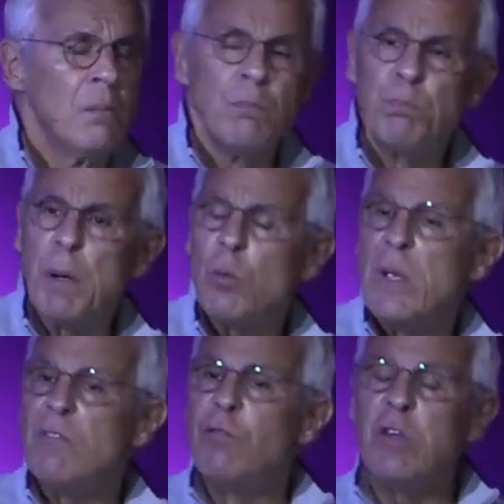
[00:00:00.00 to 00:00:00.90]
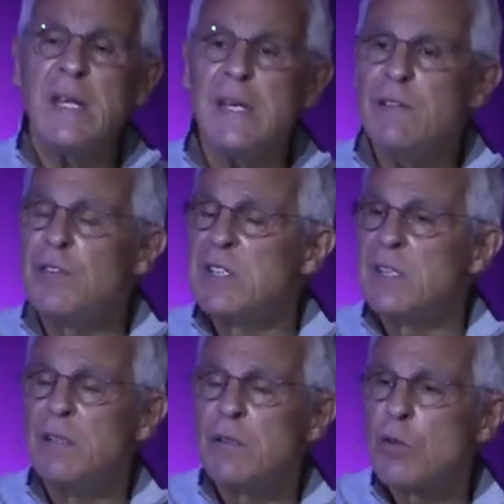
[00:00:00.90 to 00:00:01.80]
But we've lived
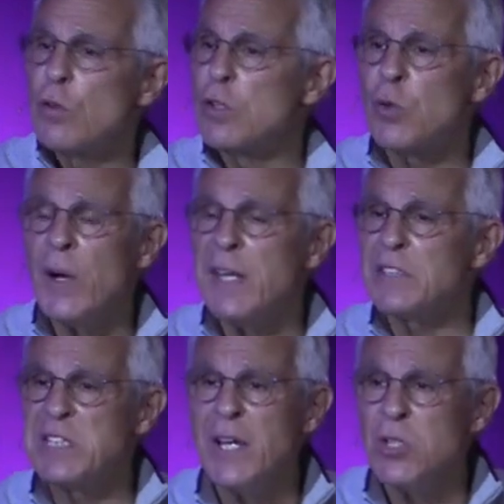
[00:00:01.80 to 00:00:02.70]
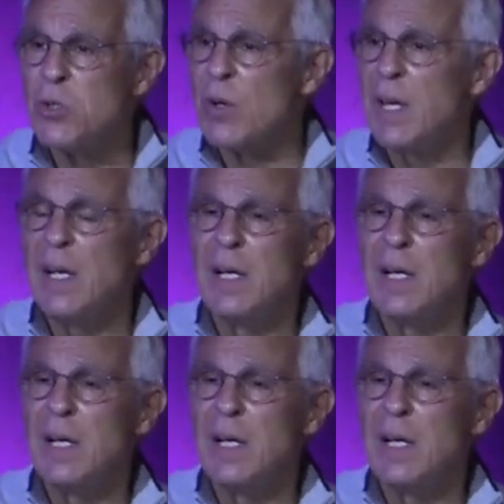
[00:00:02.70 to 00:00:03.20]
through the 20th century,